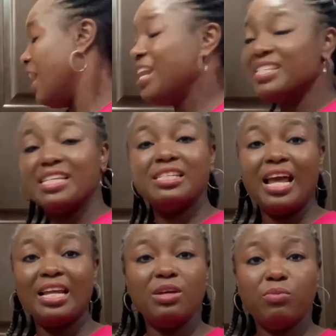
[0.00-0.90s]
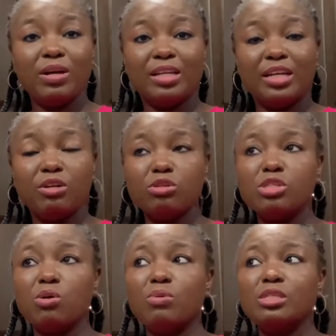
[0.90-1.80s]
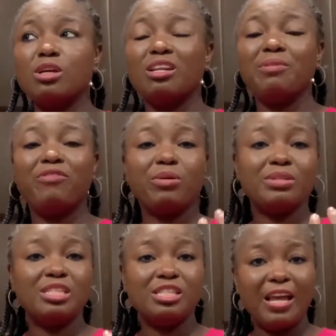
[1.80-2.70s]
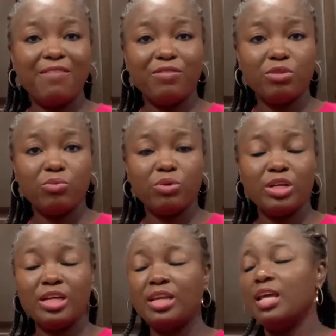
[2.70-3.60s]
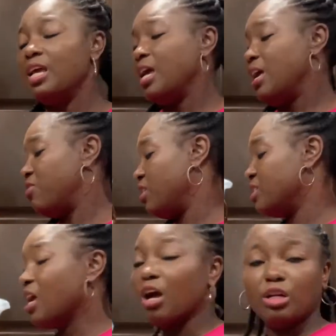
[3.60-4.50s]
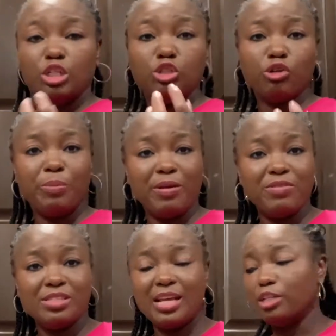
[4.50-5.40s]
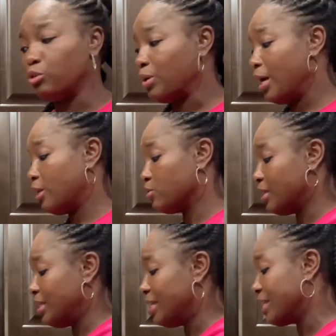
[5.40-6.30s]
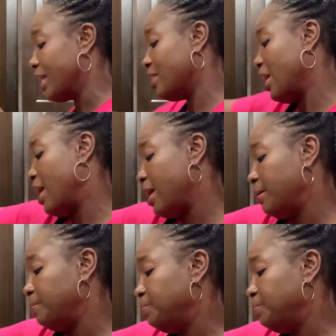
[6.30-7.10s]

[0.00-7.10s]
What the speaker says: And it's a daily wood cleaner, so it's going to be very safe for the wood. And then it's not going to strip it of its natural colors and things like that.